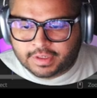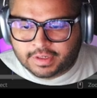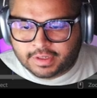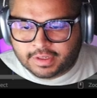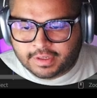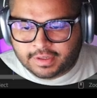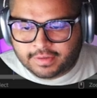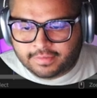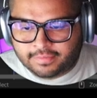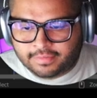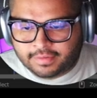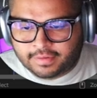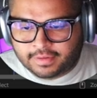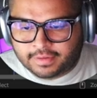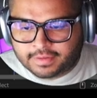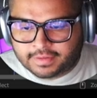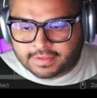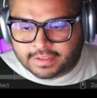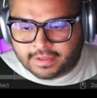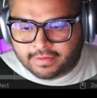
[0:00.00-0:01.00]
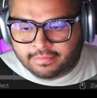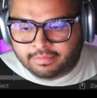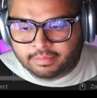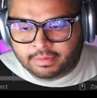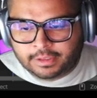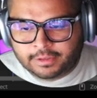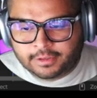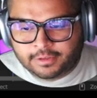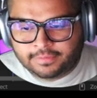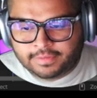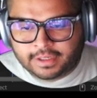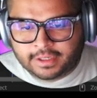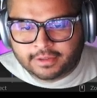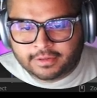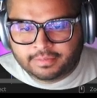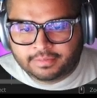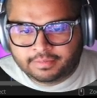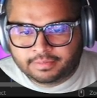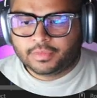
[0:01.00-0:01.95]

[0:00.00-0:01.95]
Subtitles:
hit save Blender file.